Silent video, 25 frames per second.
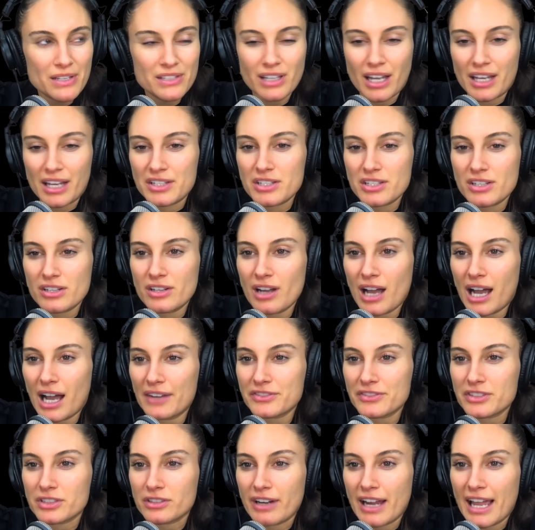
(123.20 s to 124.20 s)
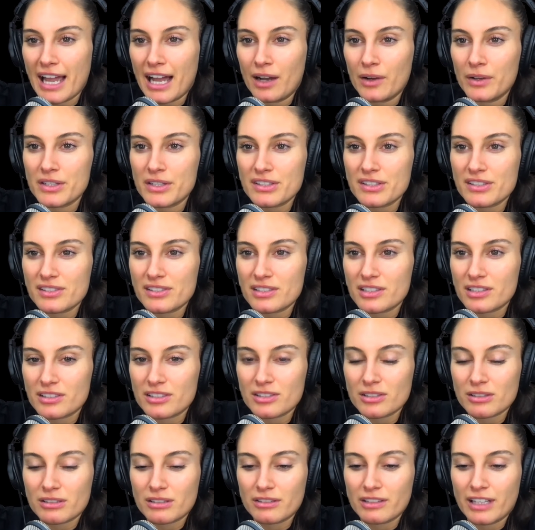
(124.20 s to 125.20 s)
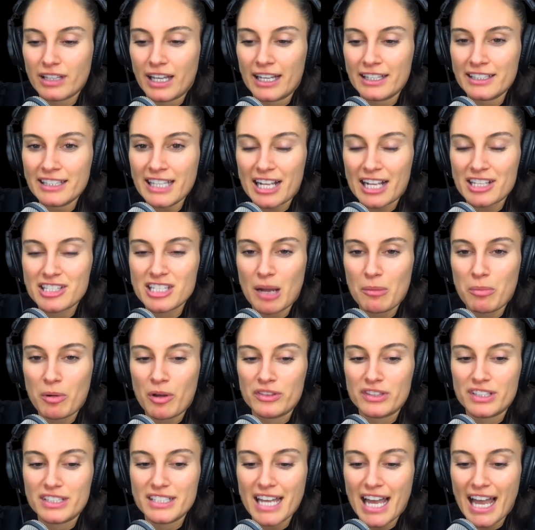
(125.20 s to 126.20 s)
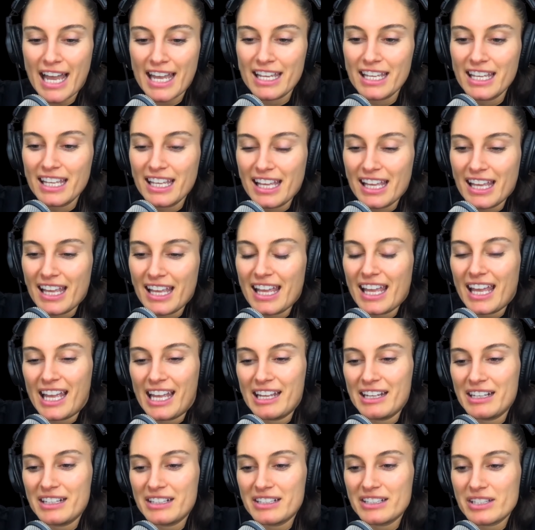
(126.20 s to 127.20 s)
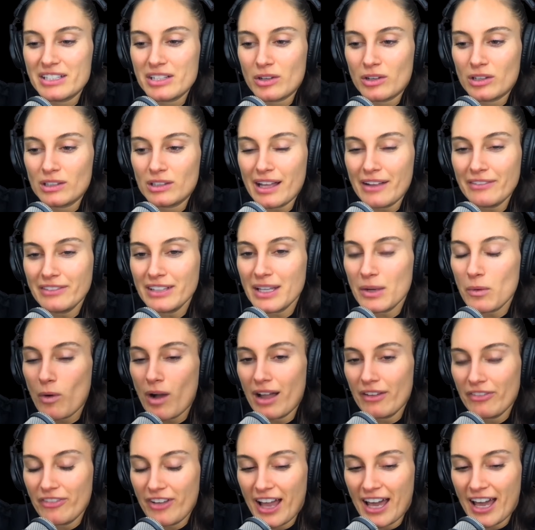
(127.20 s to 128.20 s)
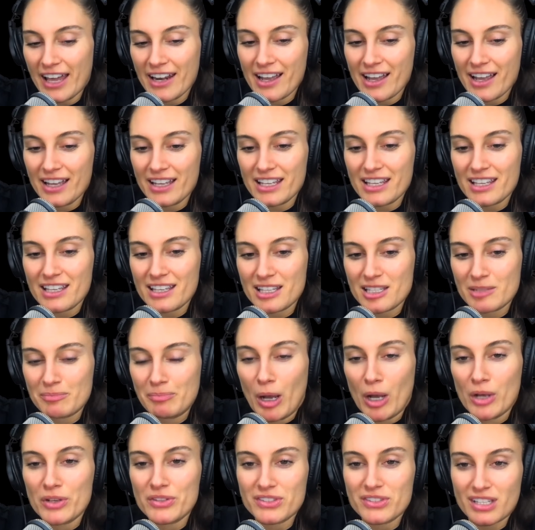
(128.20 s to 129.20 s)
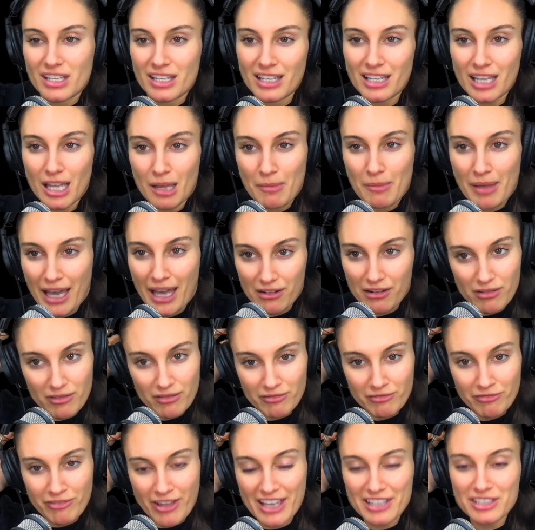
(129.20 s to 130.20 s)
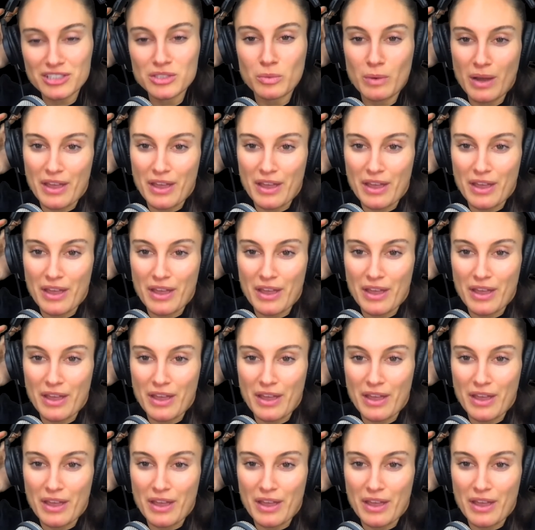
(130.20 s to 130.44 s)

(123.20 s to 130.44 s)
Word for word: as I do after hours, just sort of like catch up on the day. And your lovely wife, Hannah, is boasting about vest